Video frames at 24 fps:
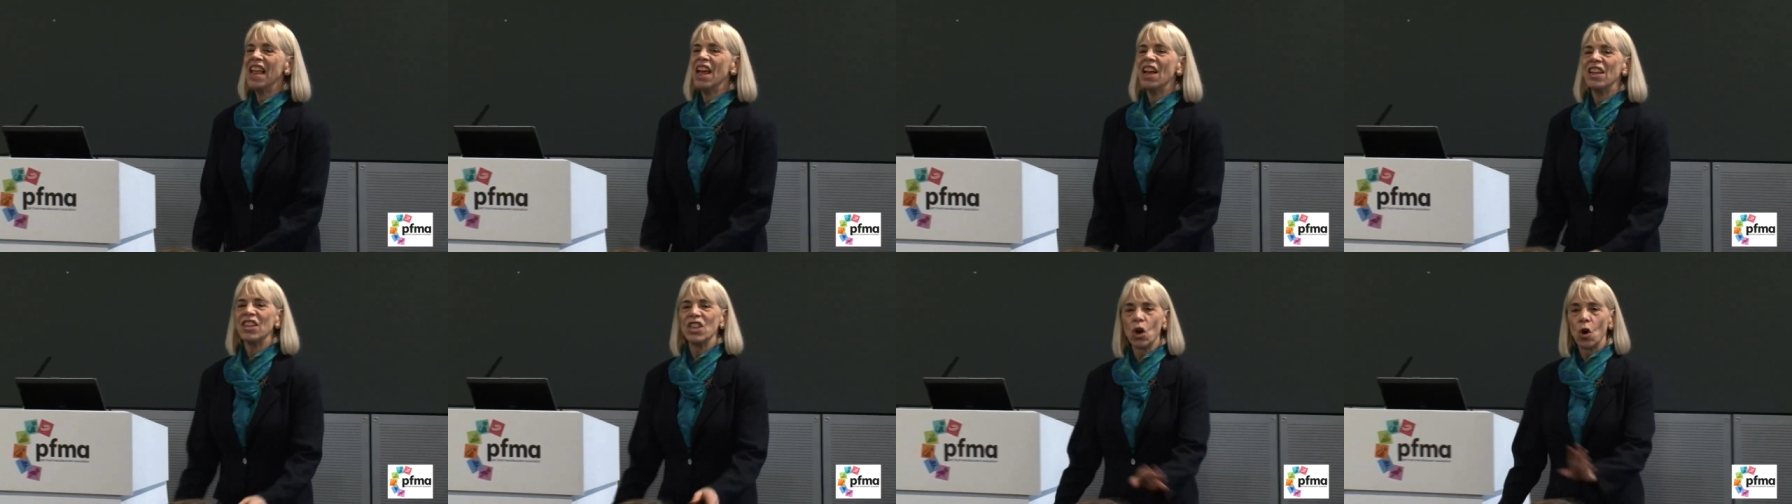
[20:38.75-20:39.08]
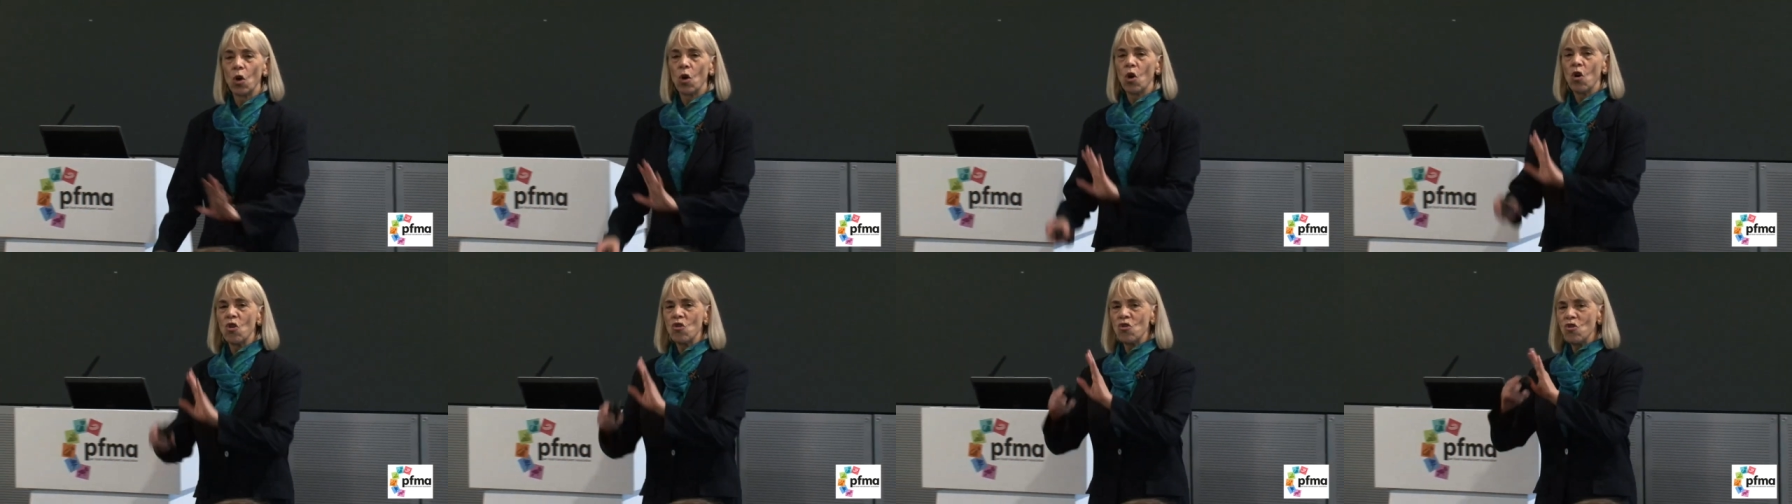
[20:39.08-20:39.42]

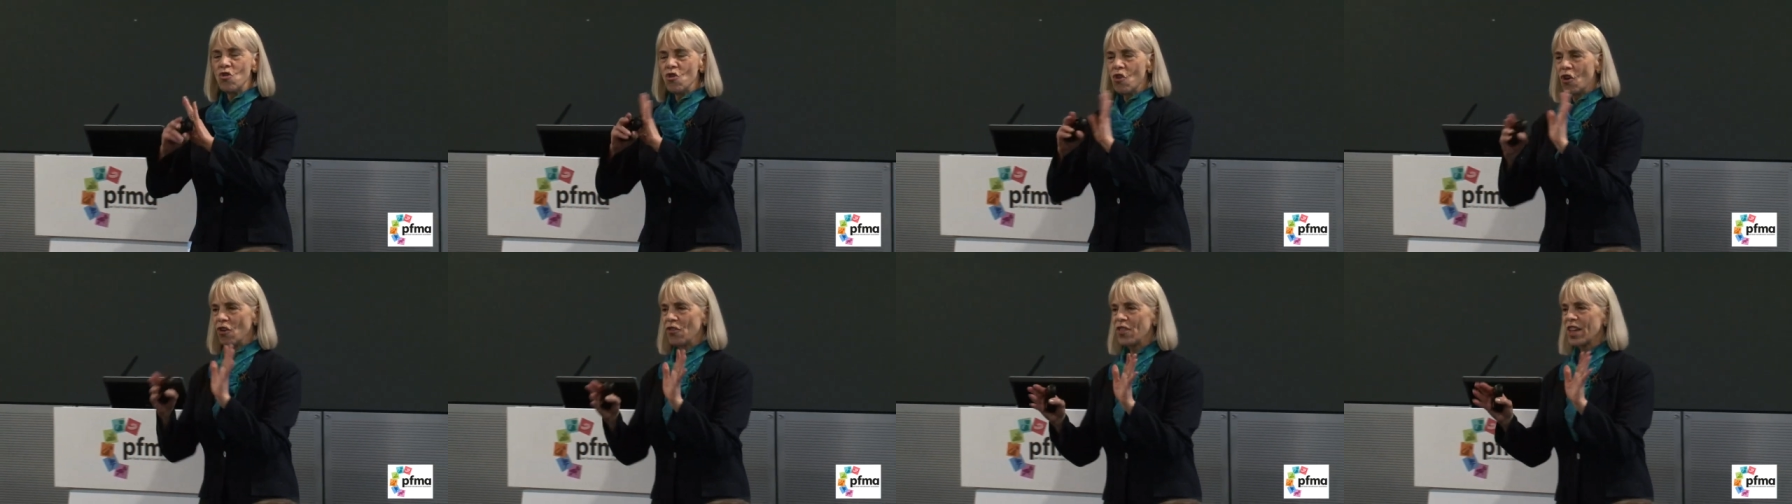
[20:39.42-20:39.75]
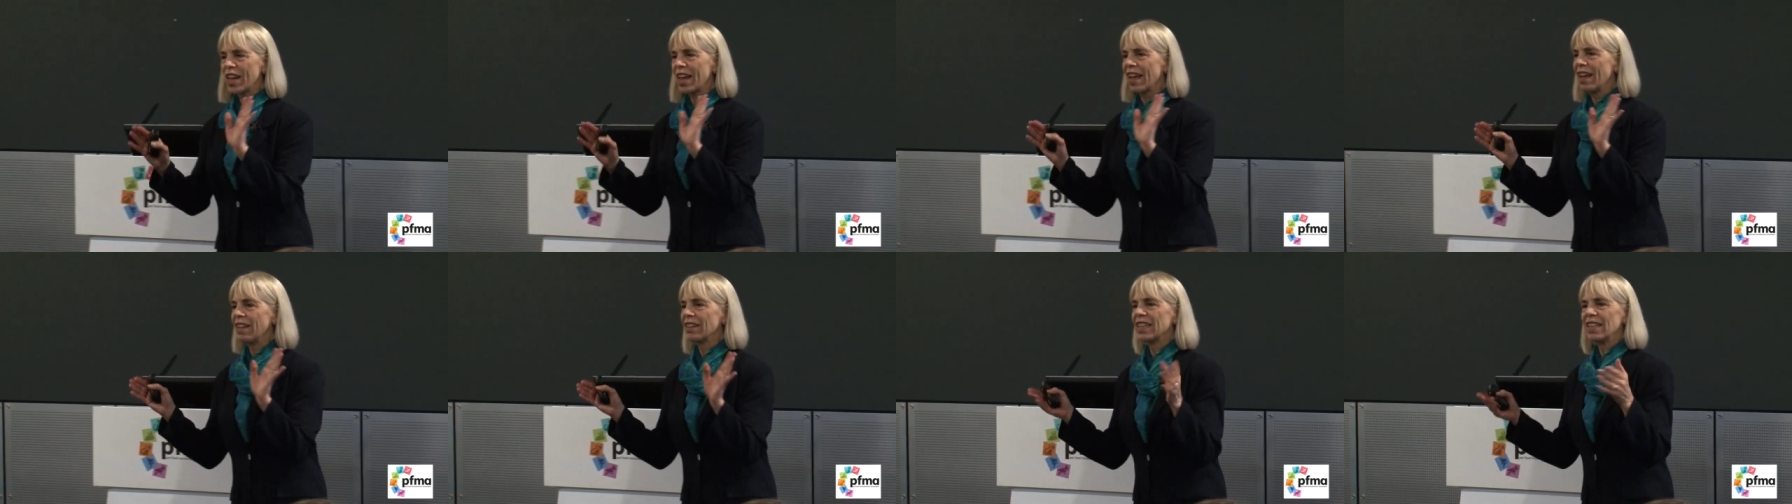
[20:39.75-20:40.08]
So not the
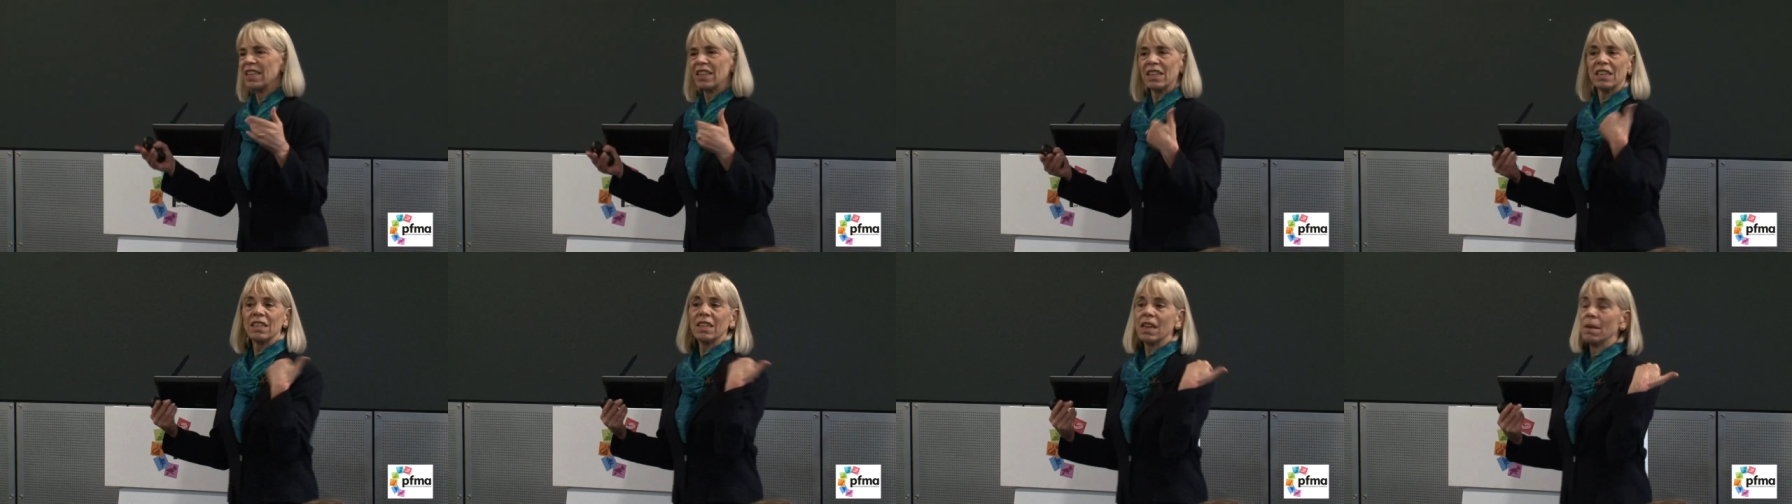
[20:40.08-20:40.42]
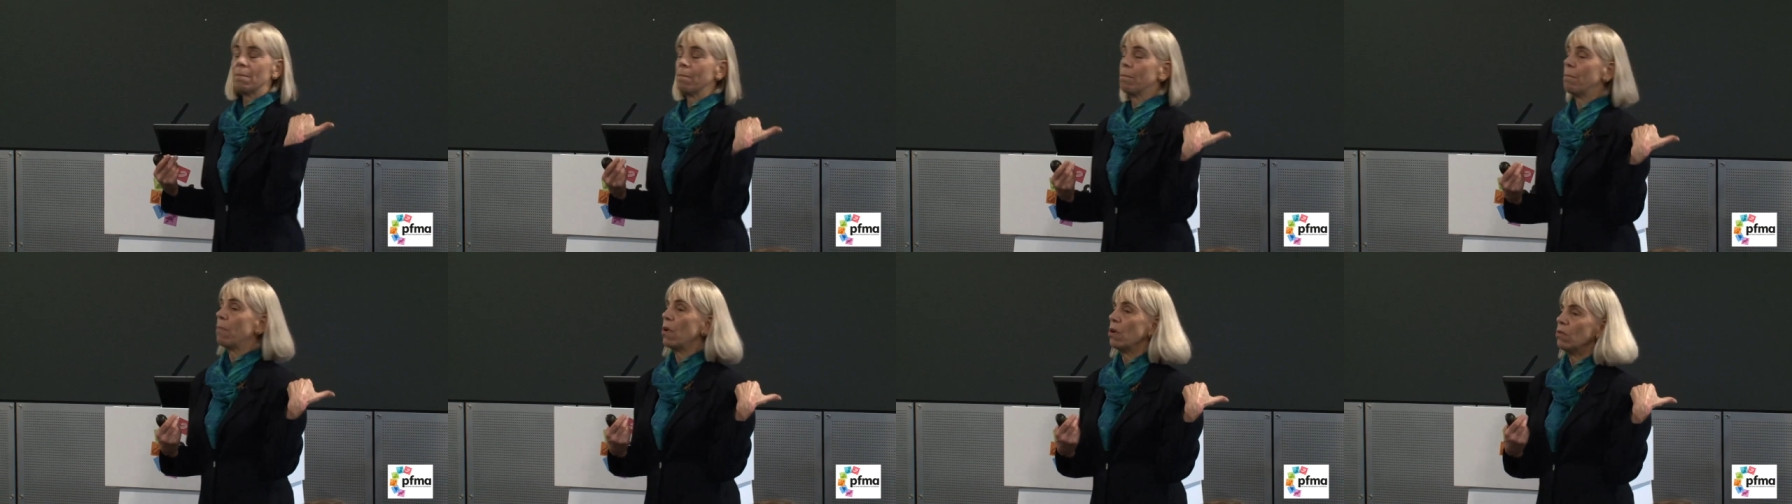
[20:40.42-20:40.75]
calculus,
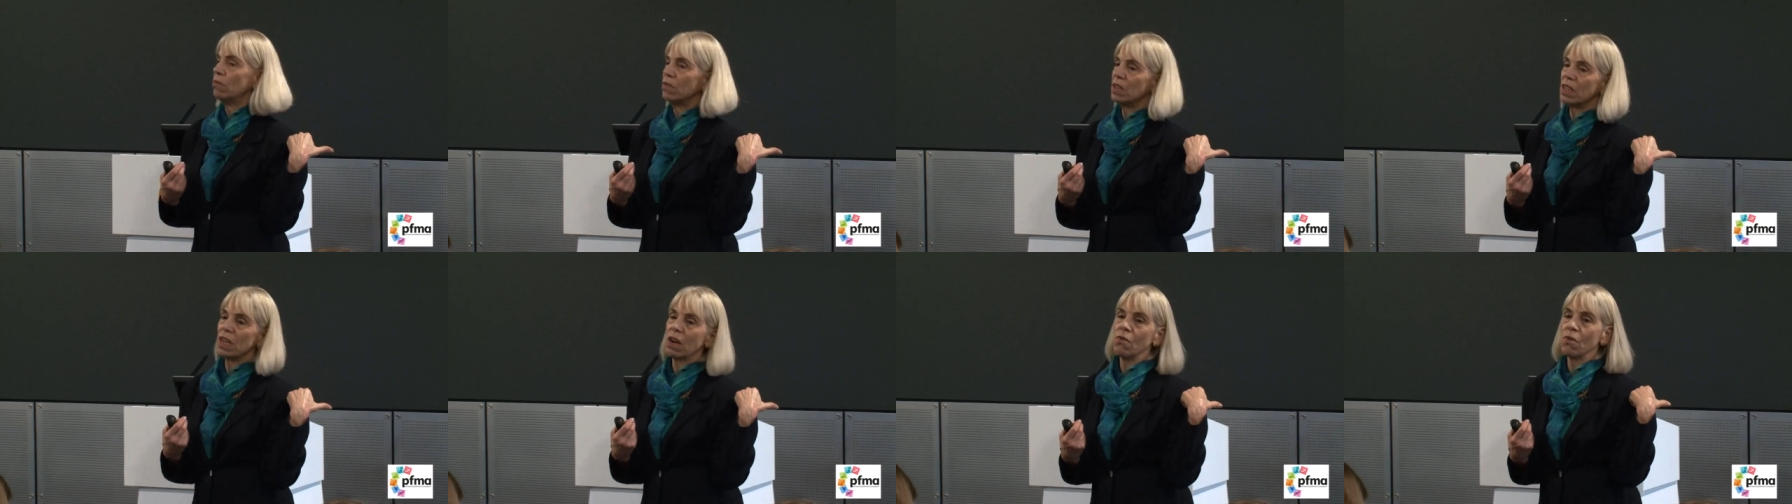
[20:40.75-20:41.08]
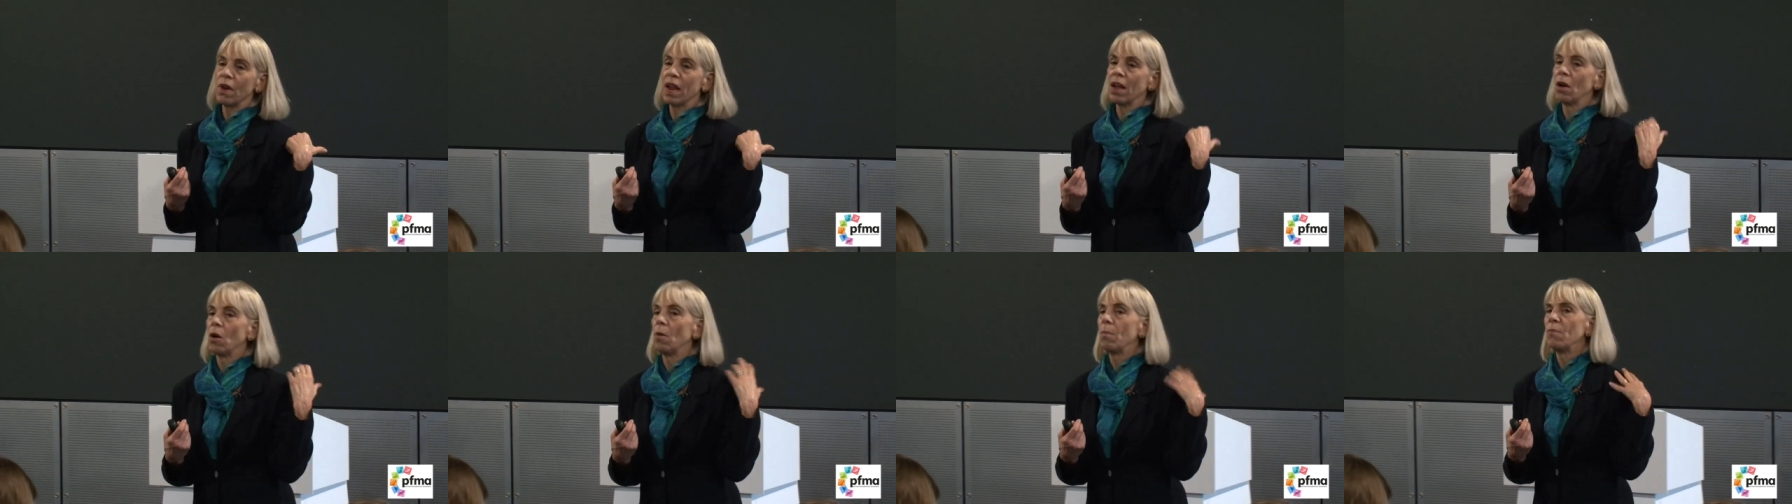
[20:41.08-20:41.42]
bones don't
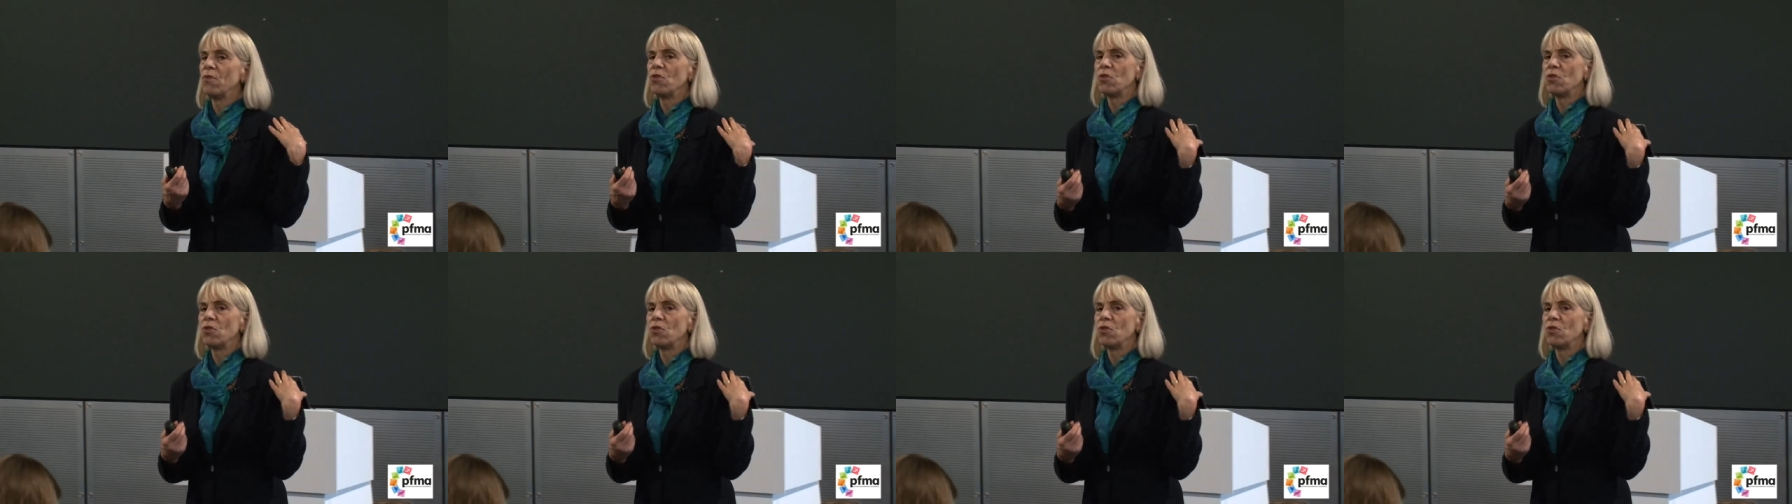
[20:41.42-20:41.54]
help.